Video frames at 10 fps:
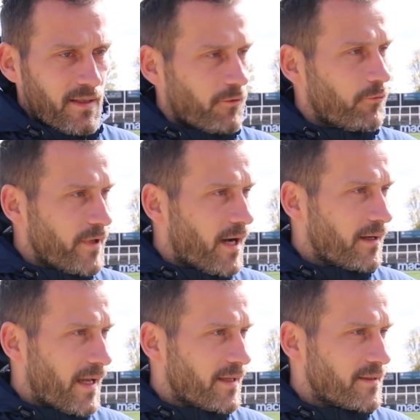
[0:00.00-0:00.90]
They're all
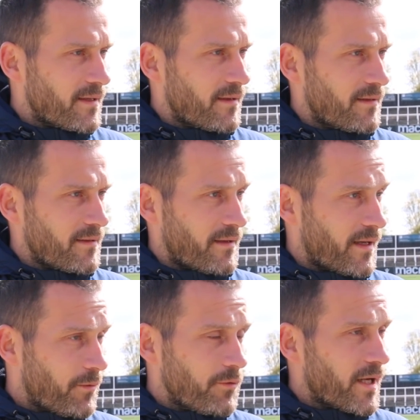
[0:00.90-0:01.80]
young lads, and
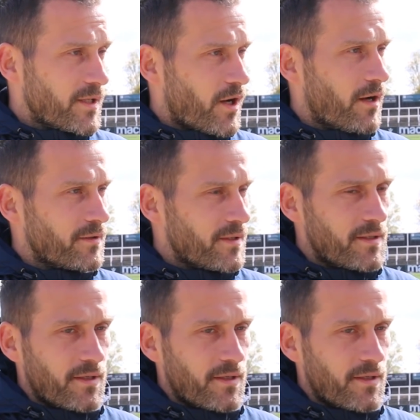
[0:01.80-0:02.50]
they will get chances.